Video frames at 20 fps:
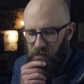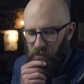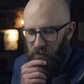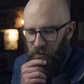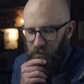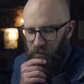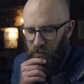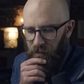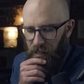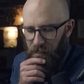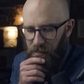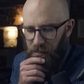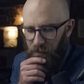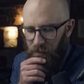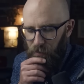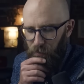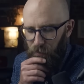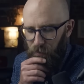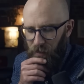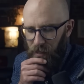hole nor casing
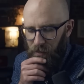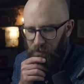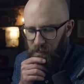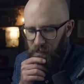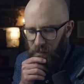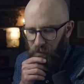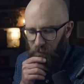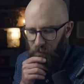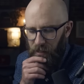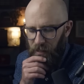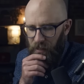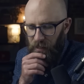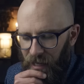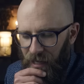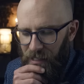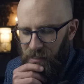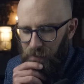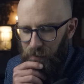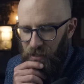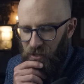could be found anywhere.
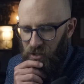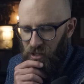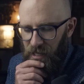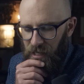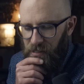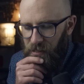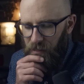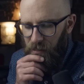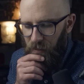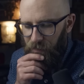Had he been chasing